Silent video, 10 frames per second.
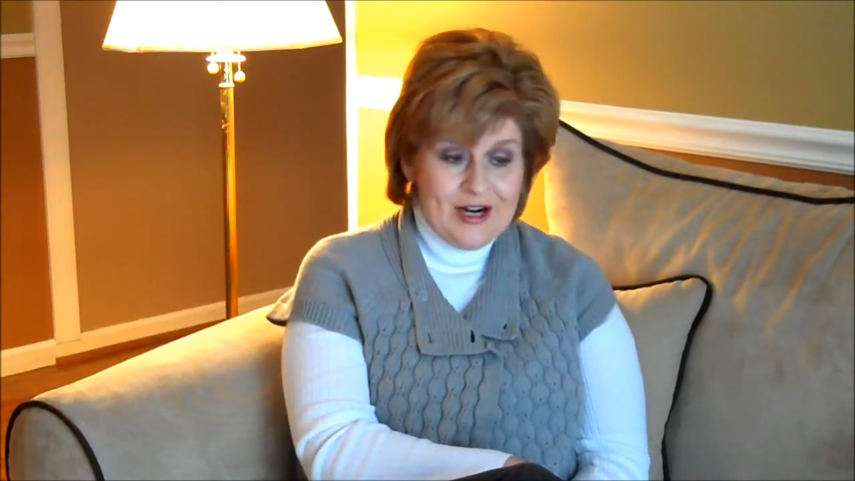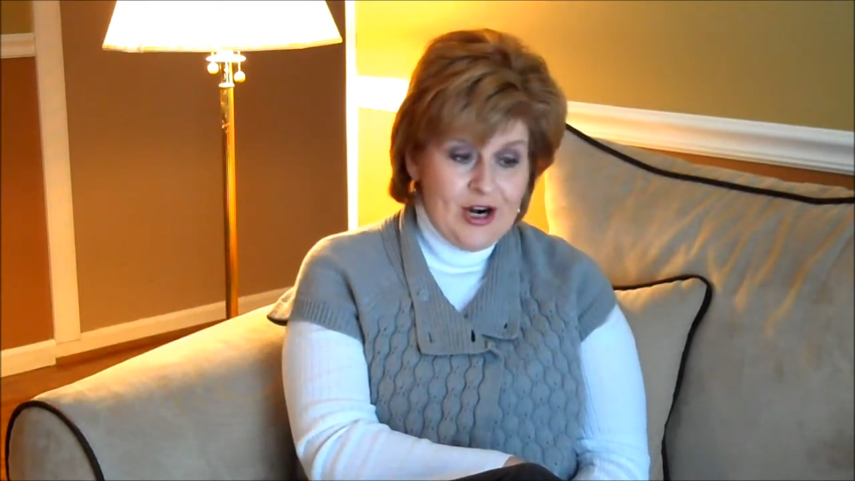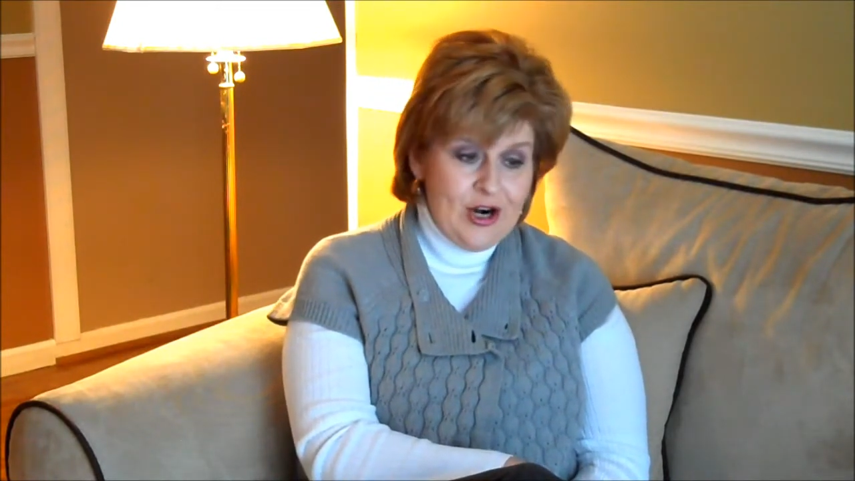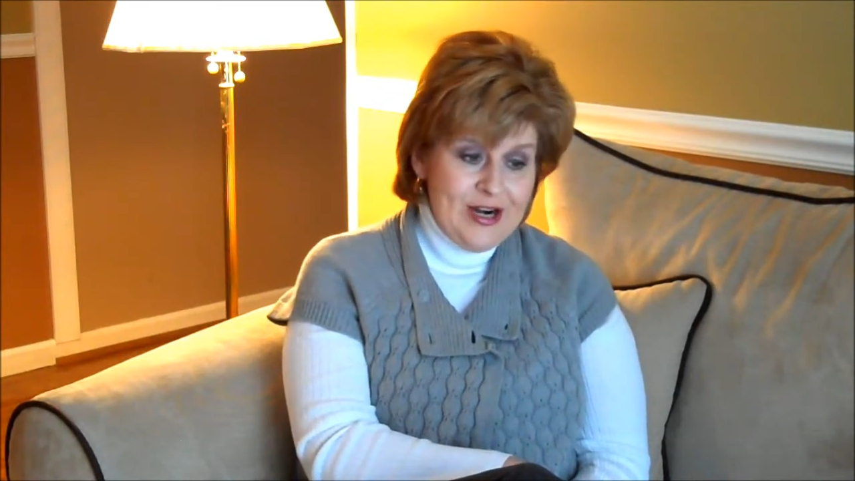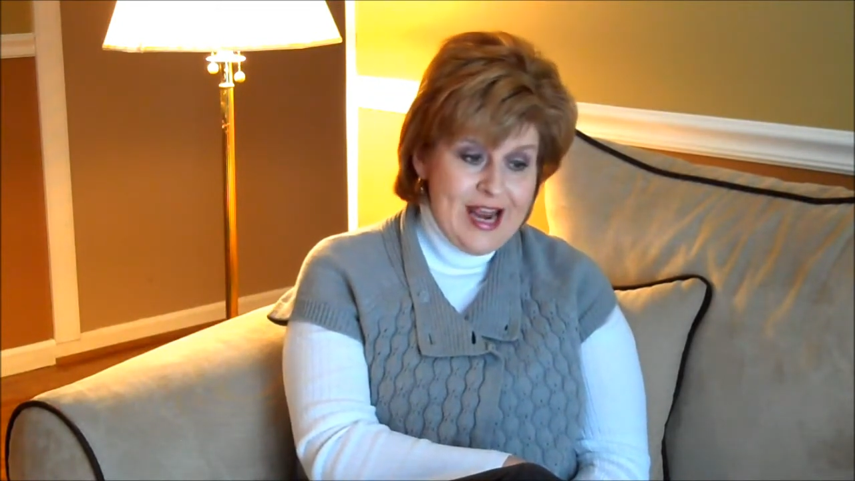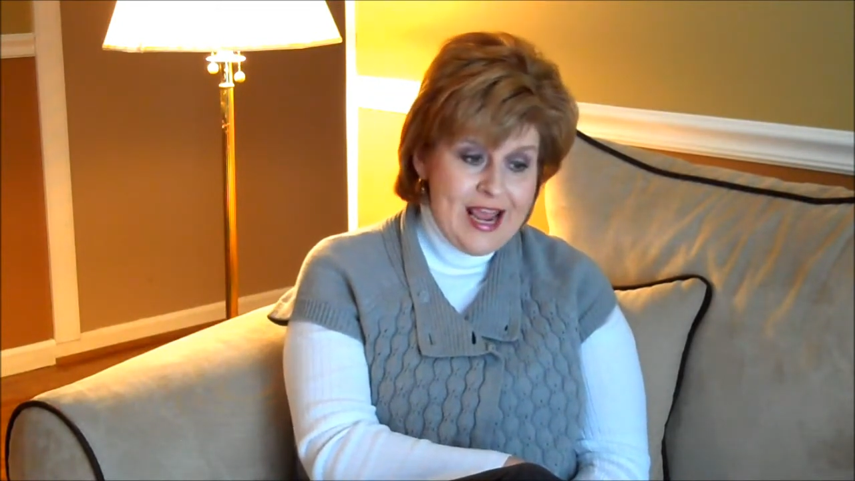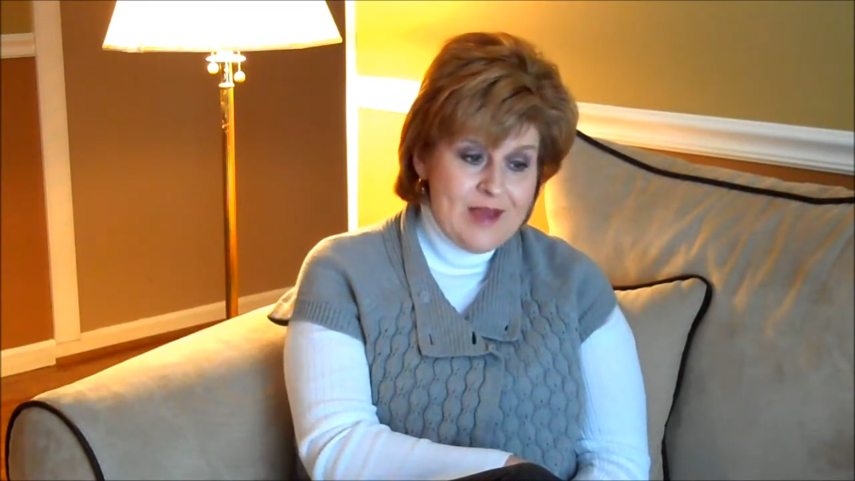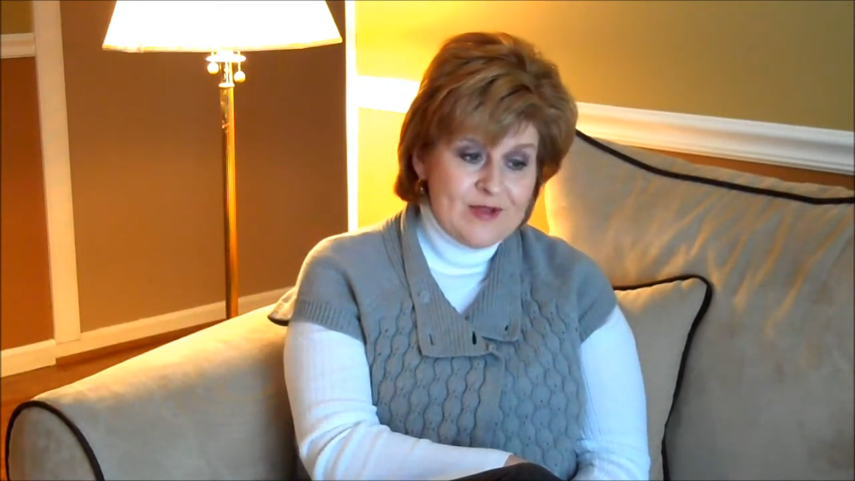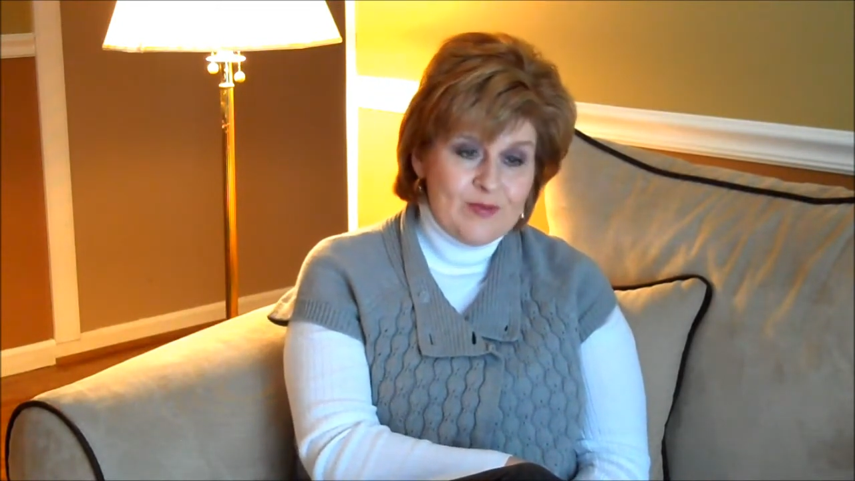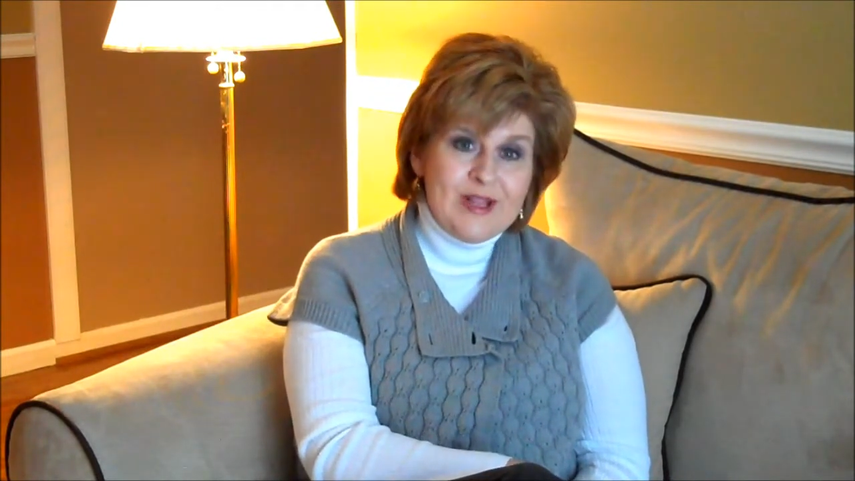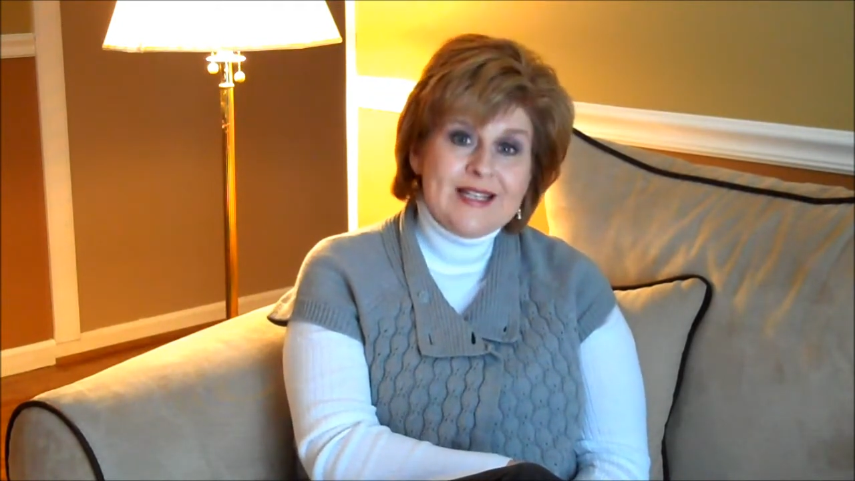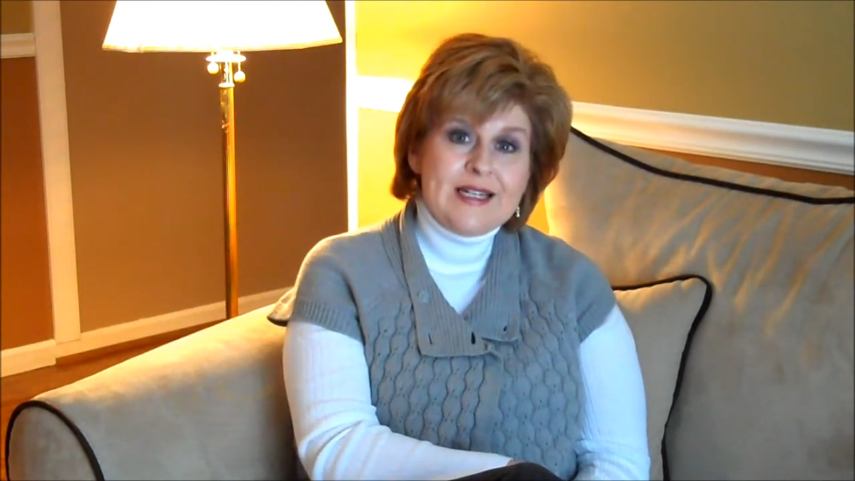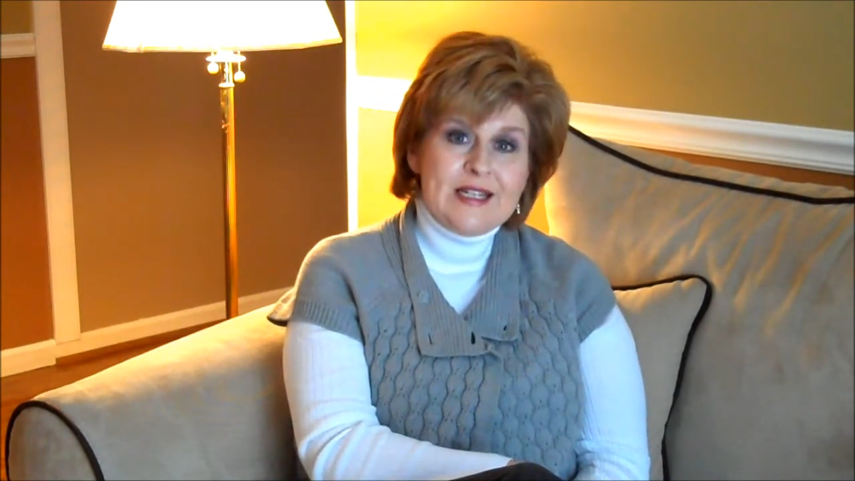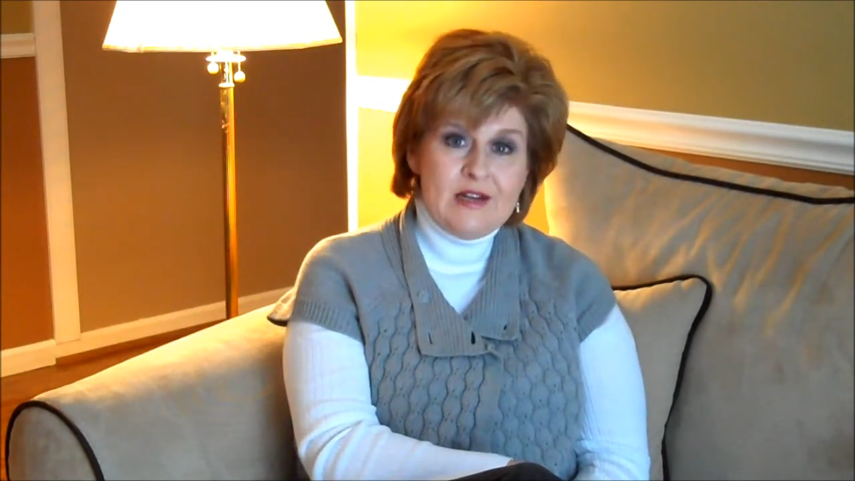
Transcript: Her name is Pleasant T.